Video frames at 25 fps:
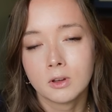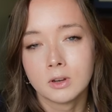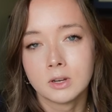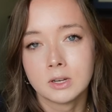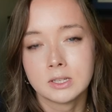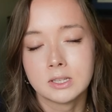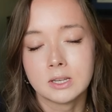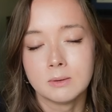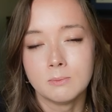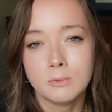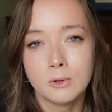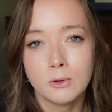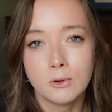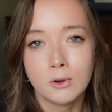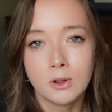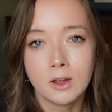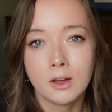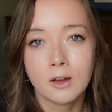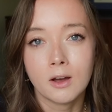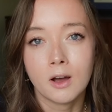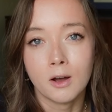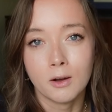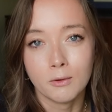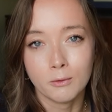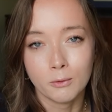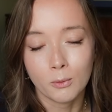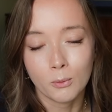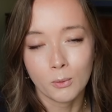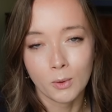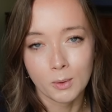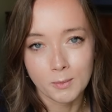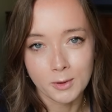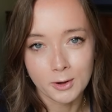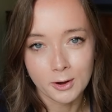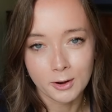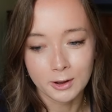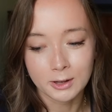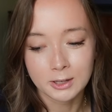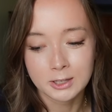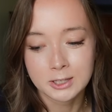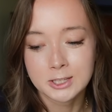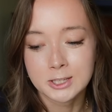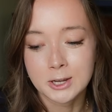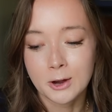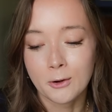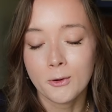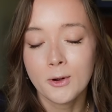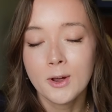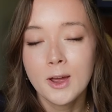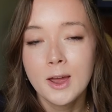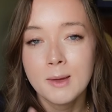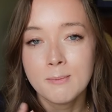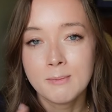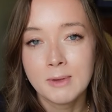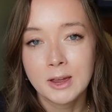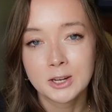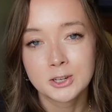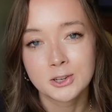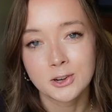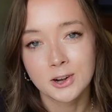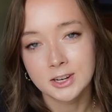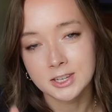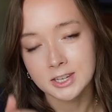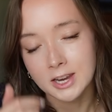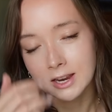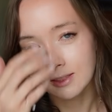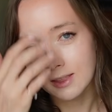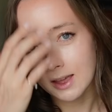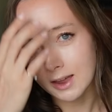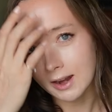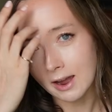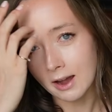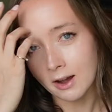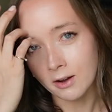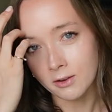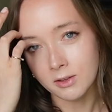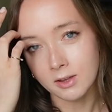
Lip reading: goodness, and beauty of womanhood. So make sure to check that out.